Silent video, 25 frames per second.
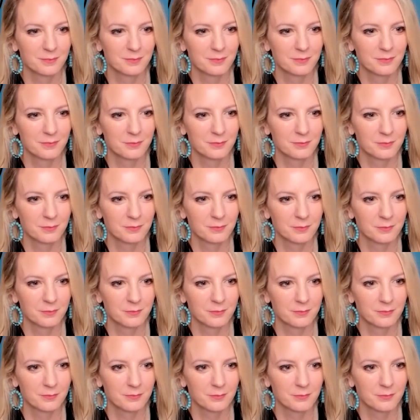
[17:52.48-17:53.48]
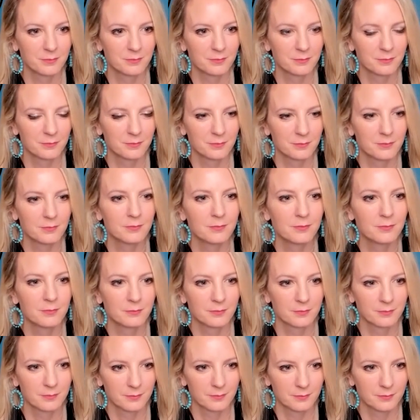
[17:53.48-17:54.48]

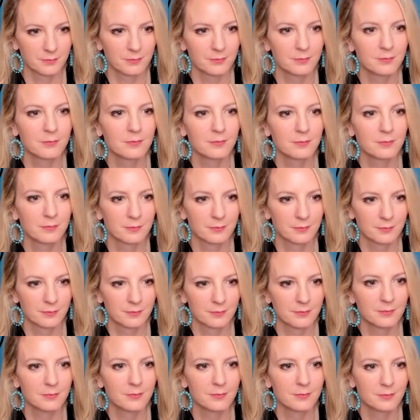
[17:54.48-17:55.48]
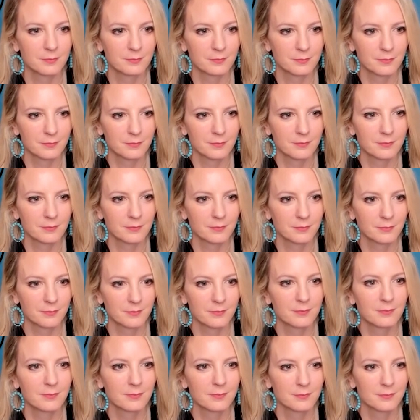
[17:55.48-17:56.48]

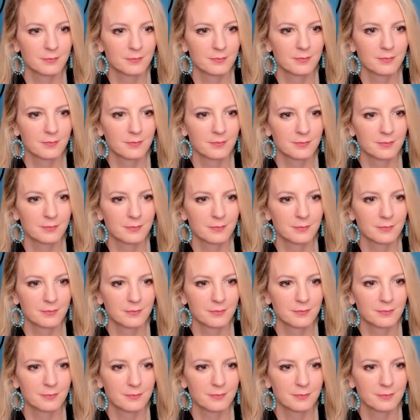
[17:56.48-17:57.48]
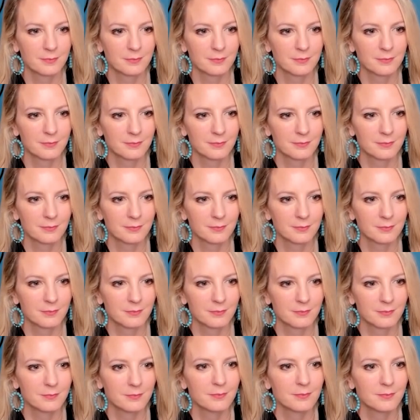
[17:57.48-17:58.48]

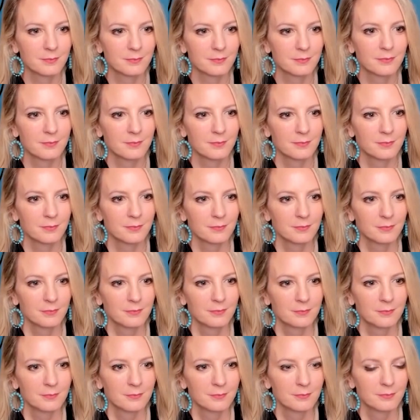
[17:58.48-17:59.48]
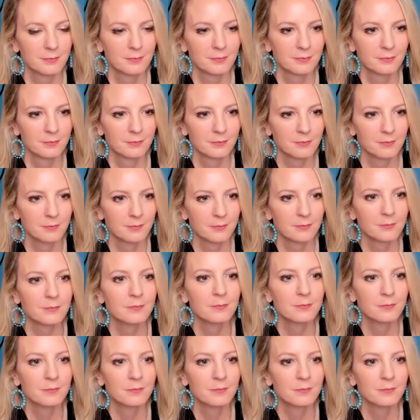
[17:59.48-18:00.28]
This person isn't speaking.